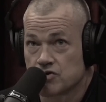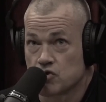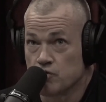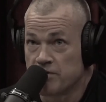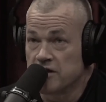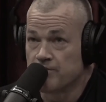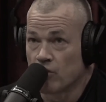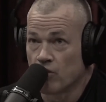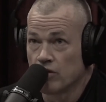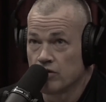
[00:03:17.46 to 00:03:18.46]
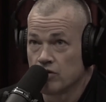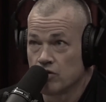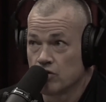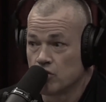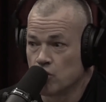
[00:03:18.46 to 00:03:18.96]
two people
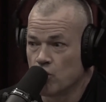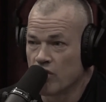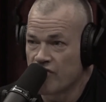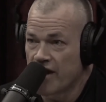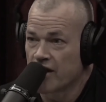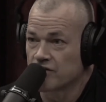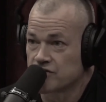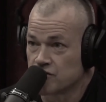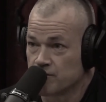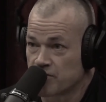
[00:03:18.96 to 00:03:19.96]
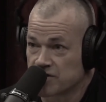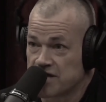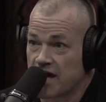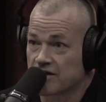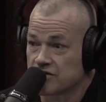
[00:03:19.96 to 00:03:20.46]
who were there to
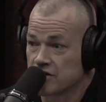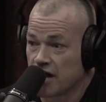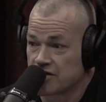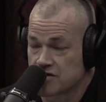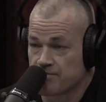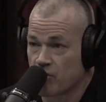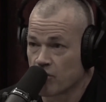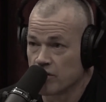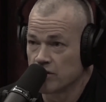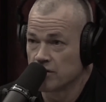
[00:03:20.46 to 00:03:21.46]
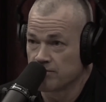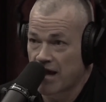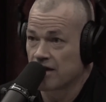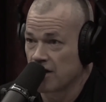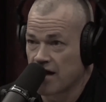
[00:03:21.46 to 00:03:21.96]
protect and support
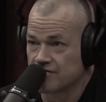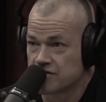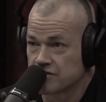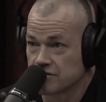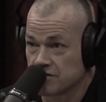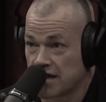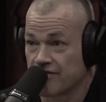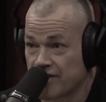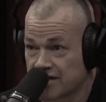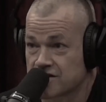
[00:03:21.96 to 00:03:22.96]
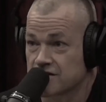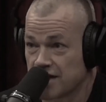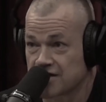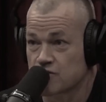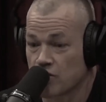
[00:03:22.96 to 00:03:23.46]
black lives. That that's yeah.
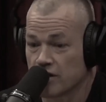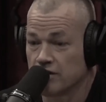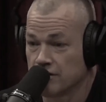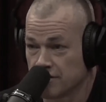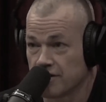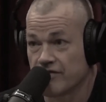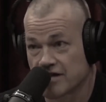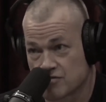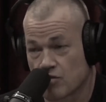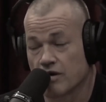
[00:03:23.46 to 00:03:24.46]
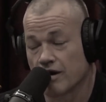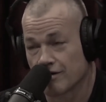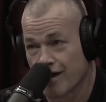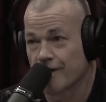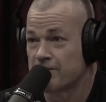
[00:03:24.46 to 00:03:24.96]
that's what that's what a
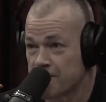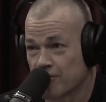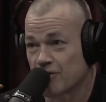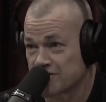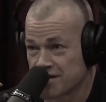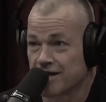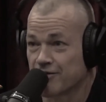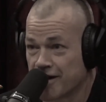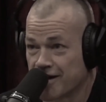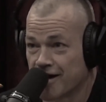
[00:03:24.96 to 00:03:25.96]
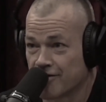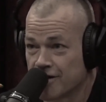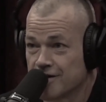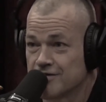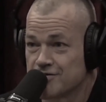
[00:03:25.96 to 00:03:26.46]
lot of people are saying right now.
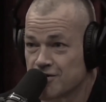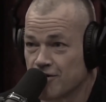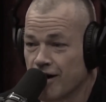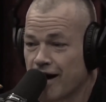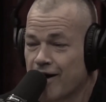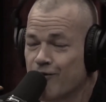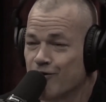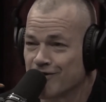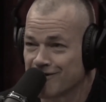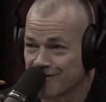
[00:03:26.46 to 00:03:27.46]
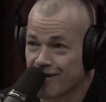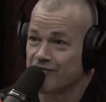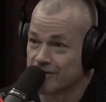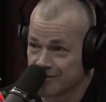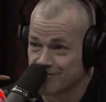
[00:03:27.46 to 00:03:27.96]
Yeah. So I would
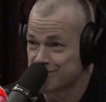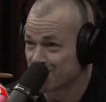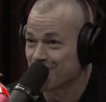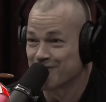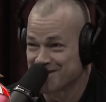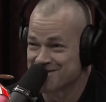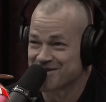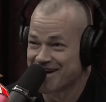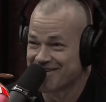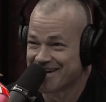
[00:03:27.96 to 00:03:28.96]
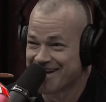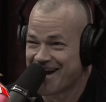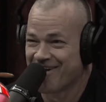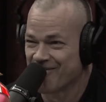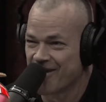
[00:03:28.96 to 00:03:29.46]
love it if Joe Rogan is right right
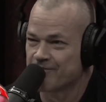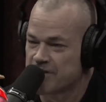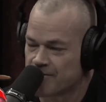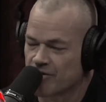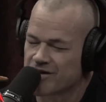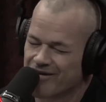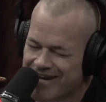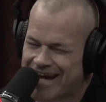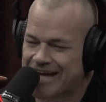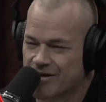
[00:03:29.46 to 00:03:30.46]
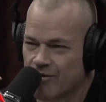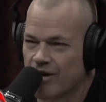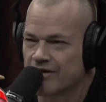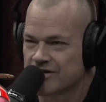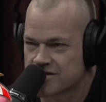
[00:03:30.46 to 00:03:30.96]
now, and that people are going, "Hey, you know
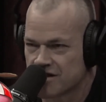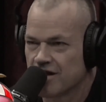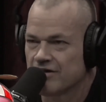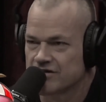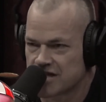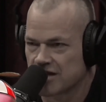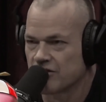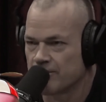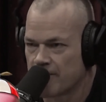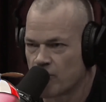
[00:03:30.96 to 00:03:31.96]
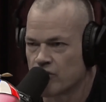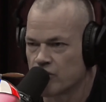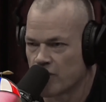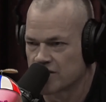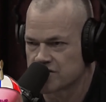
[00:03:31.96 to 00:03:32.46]
what? Let's let's get a little bit more
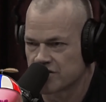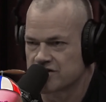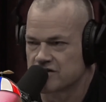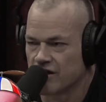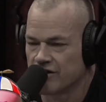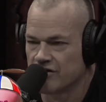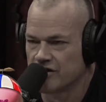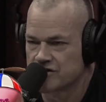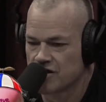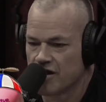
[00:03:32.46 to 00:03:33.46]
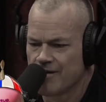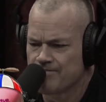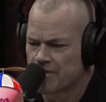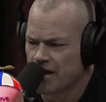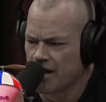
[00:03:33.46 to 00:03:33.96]
nuanced. Let's study this."
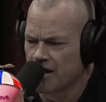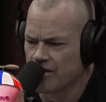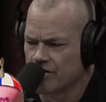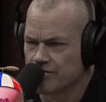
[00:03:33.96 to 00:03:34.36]
And Here's the